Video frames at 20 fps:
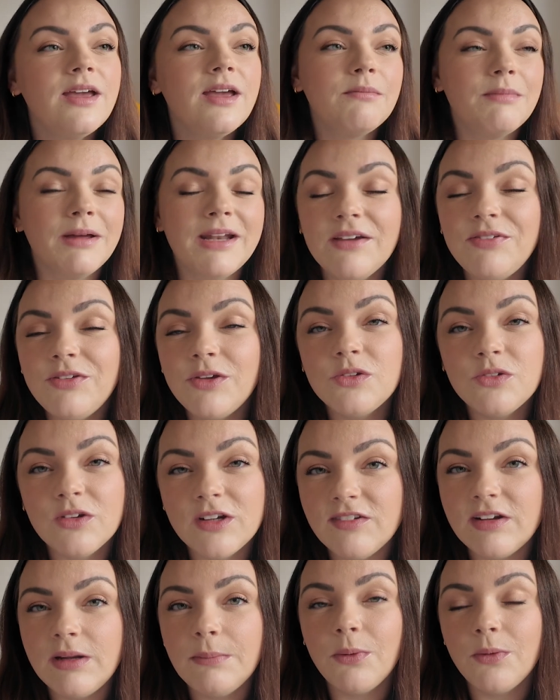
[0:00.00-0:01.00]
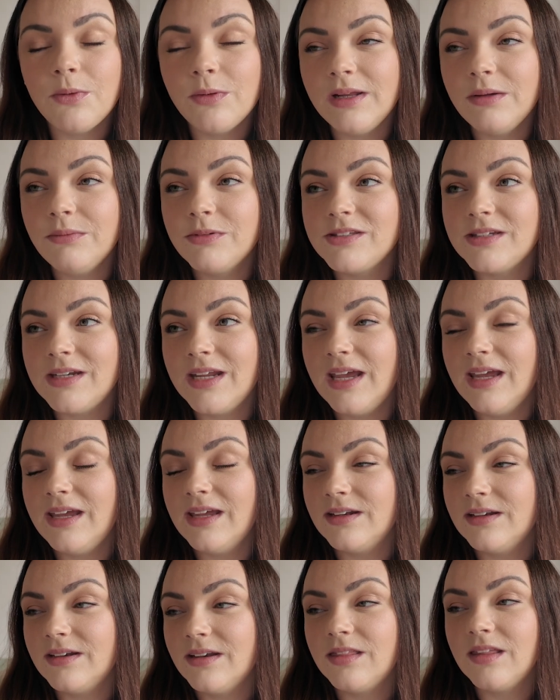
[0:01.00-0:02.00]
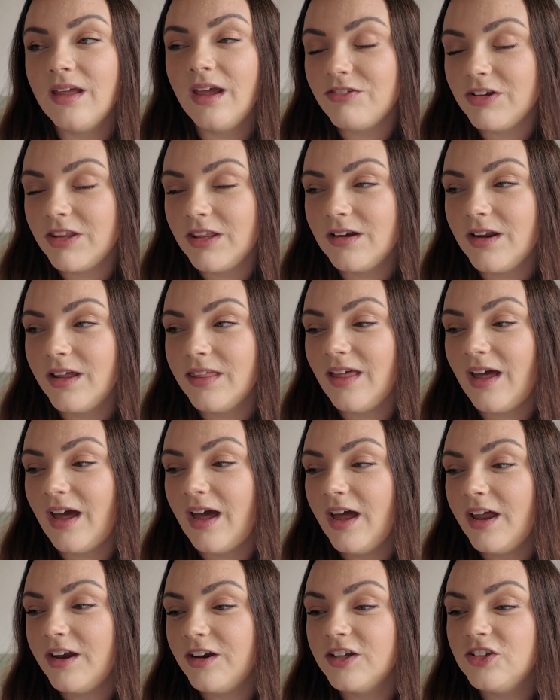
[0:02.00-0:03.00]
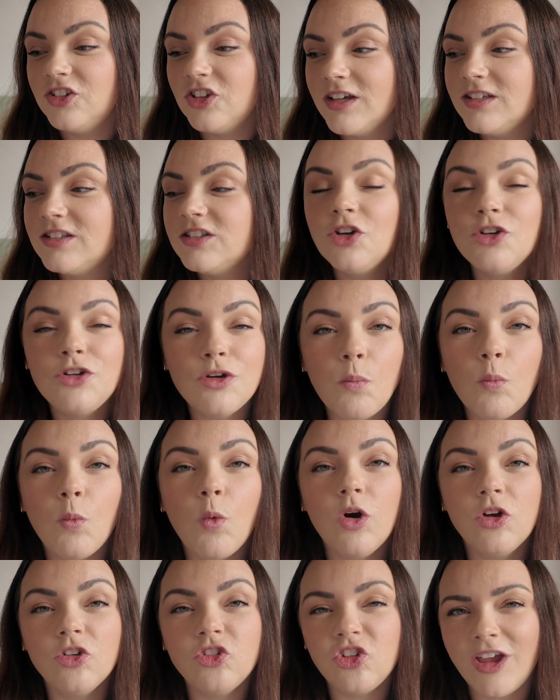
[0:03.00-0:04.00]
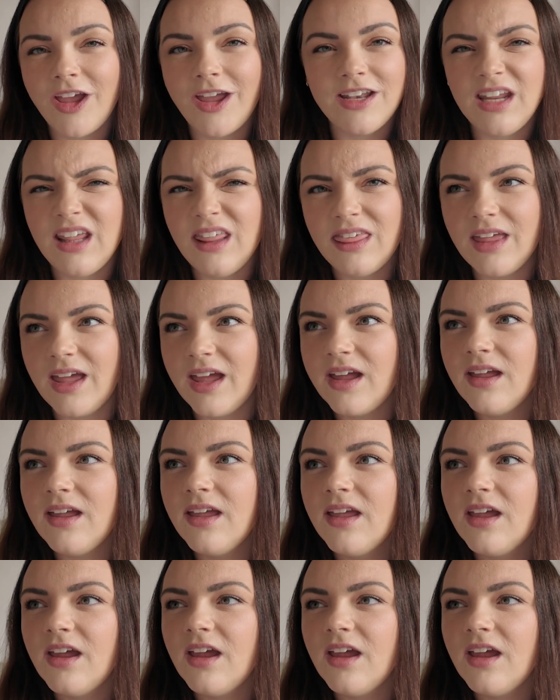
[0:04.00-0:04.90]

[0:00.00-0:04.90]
my nephew was really, really poorly, wasn't he? And everything like that. And I just couldn't watch anything.